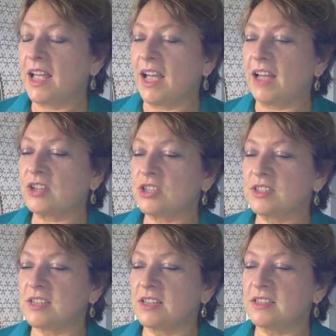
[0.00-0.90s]
And she
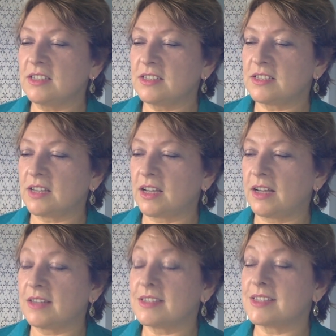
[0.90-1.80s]
says it's
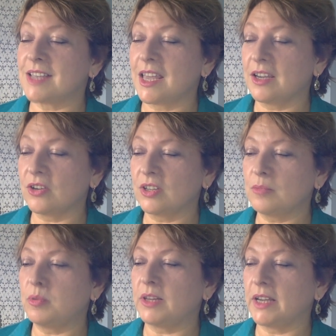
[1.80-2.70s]
a sacred
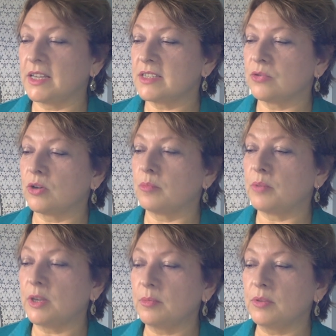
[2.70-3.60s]
place where
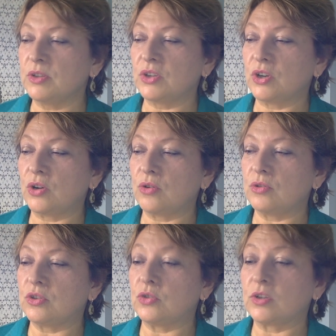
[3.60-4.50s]
people go
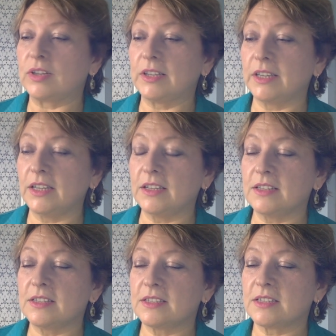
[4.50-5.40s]
to
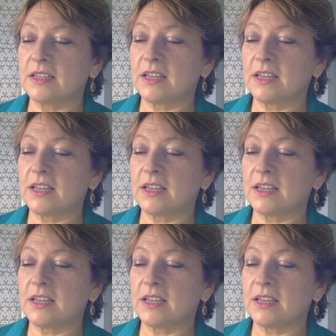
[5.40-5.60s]
cleanse,